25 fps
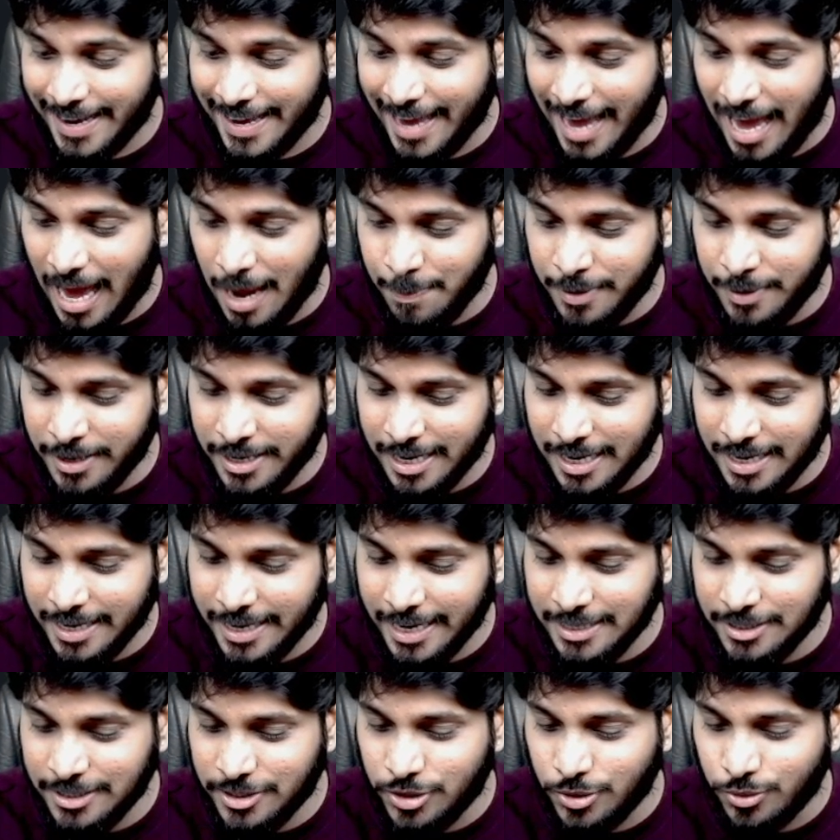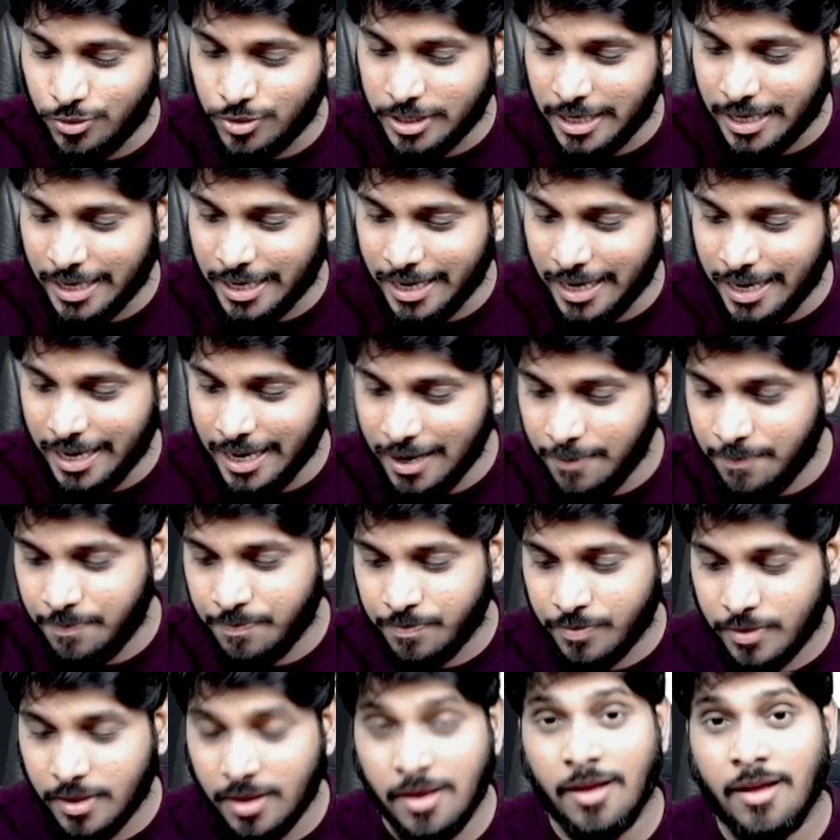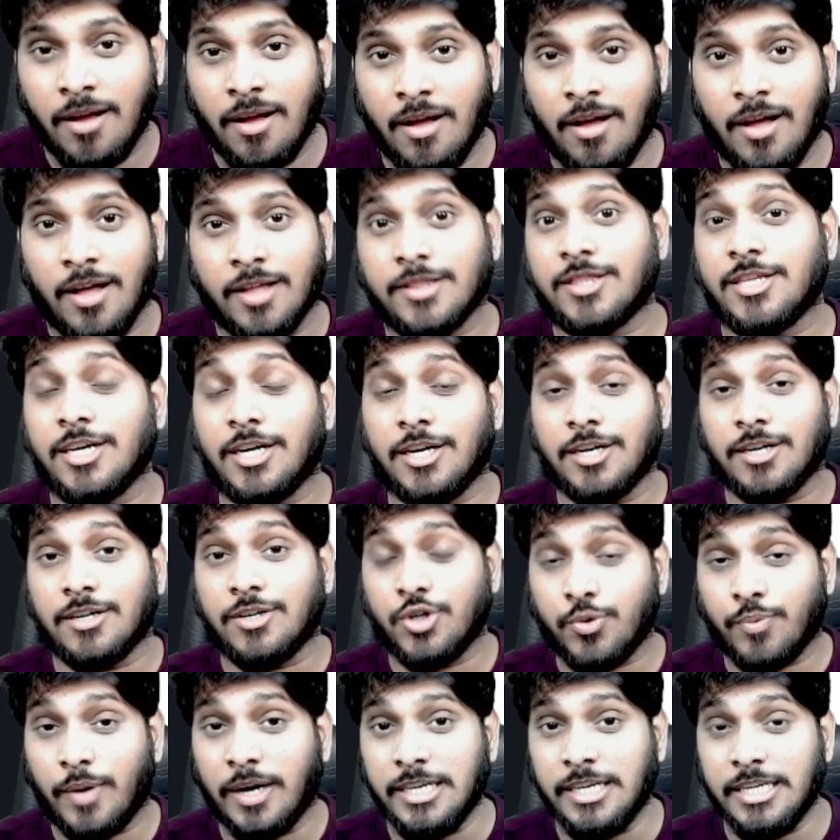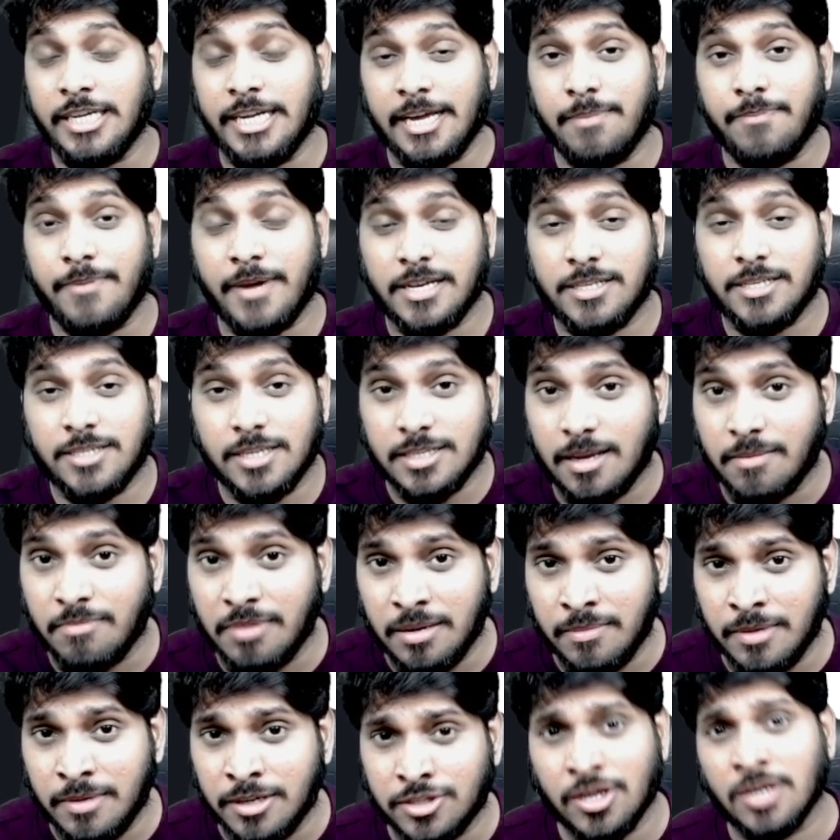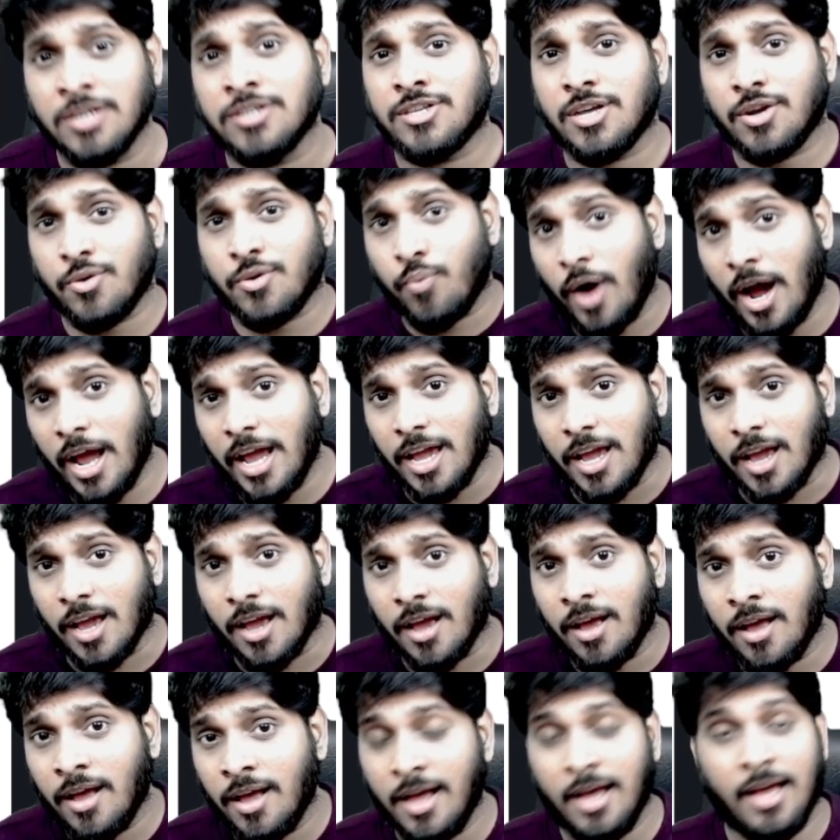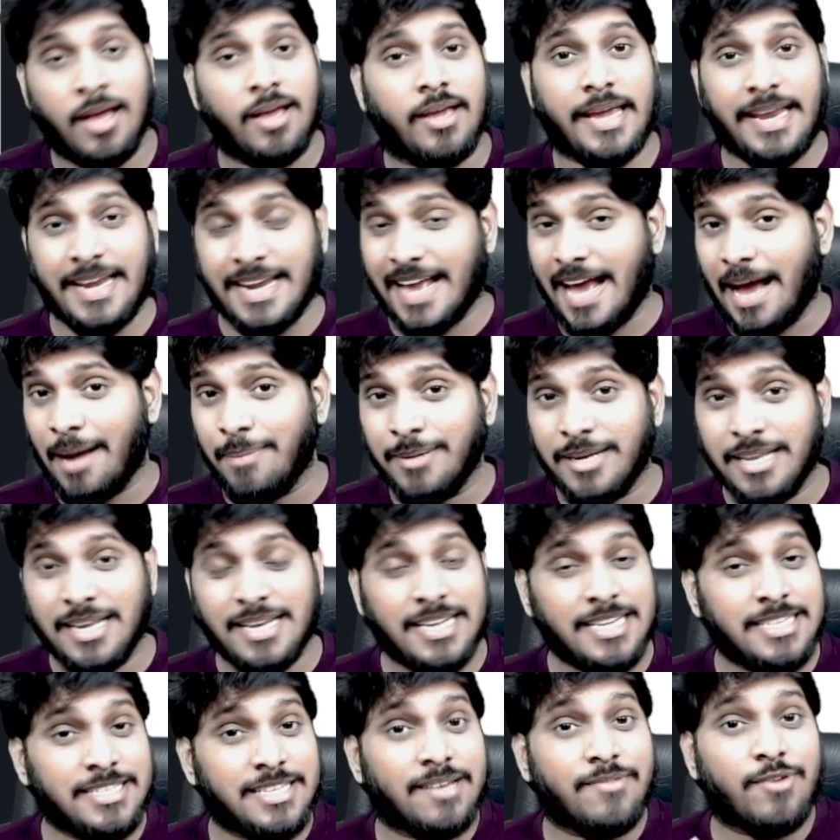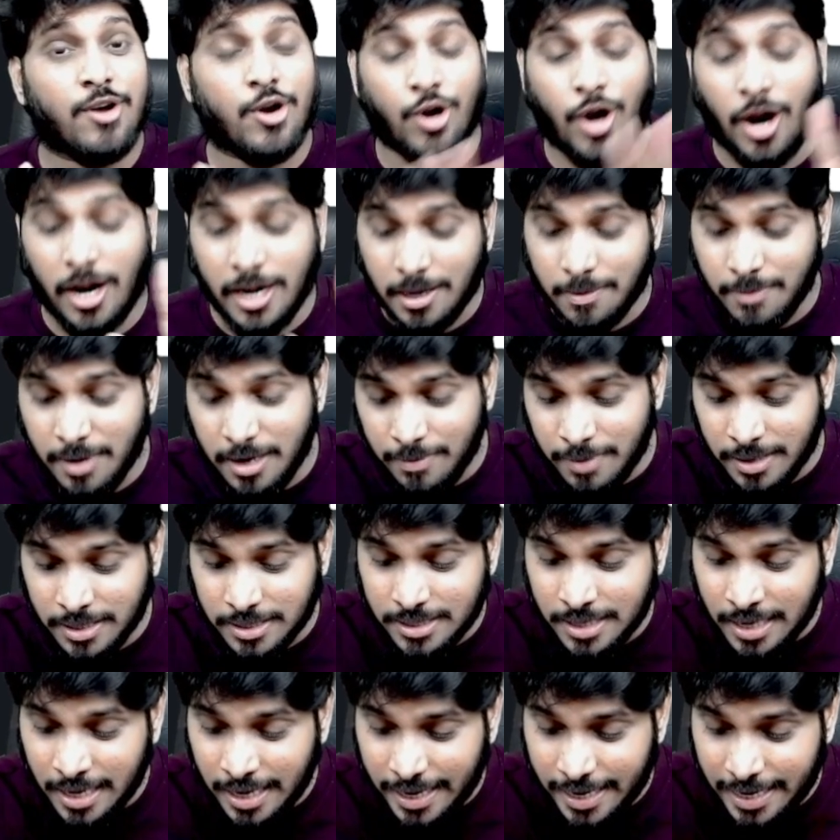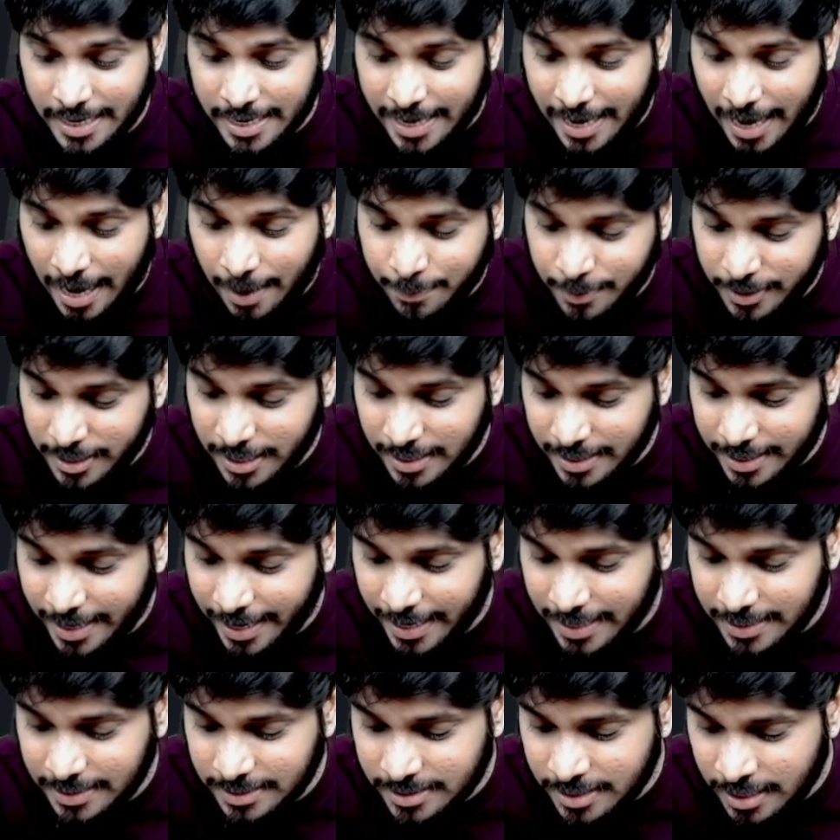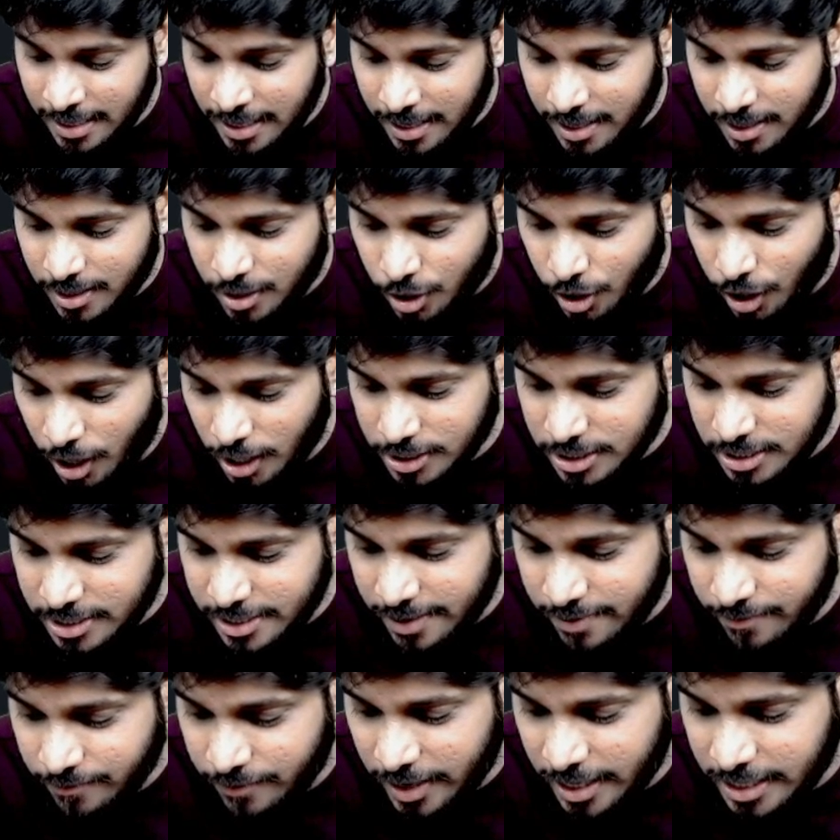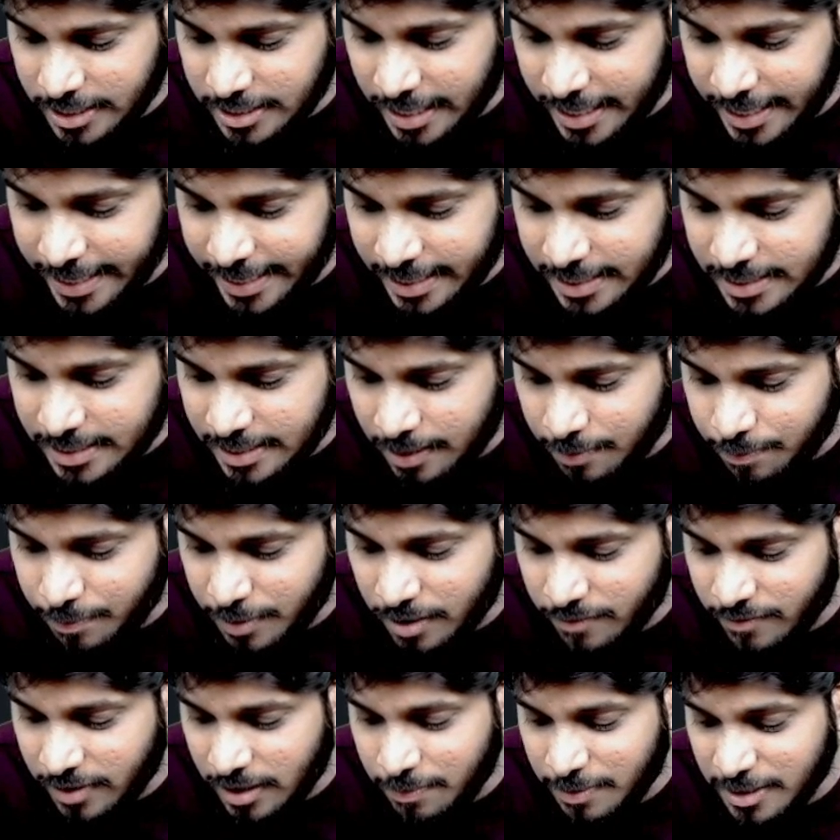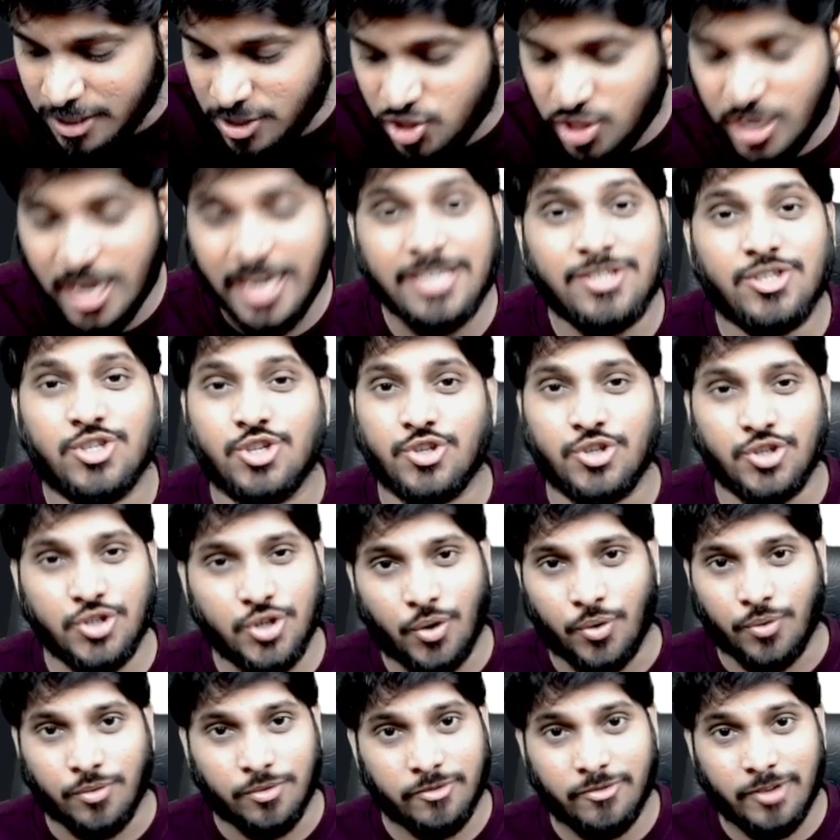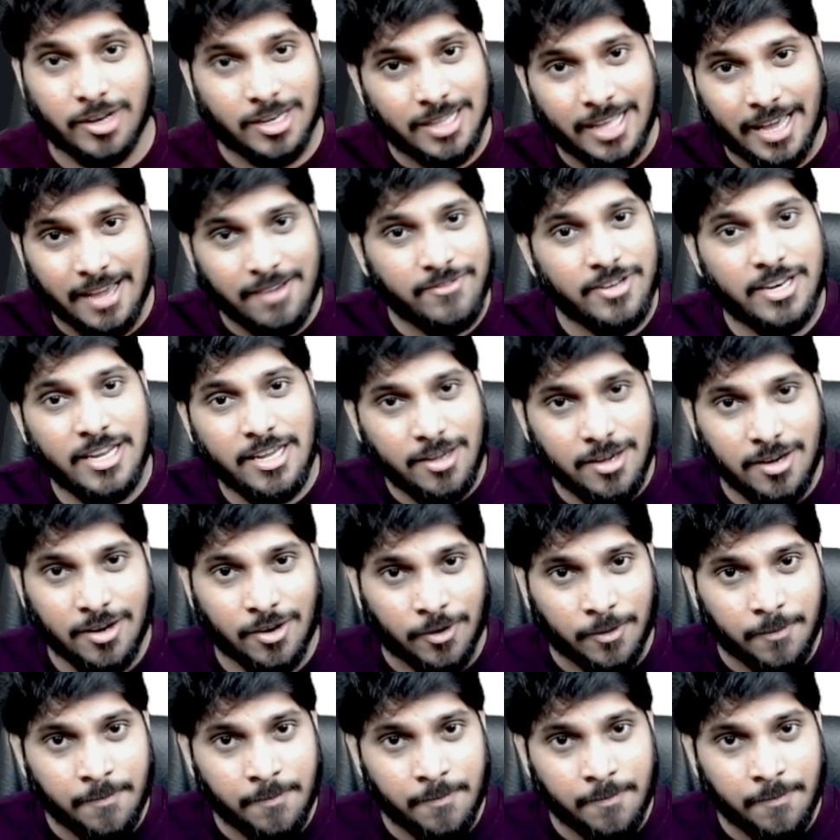Capital gains, you see, are 20 pages amendments. Sir, why? In capital gains, they were not amendments. In capital gains, cost inflation index number will be changed, no, for the every year.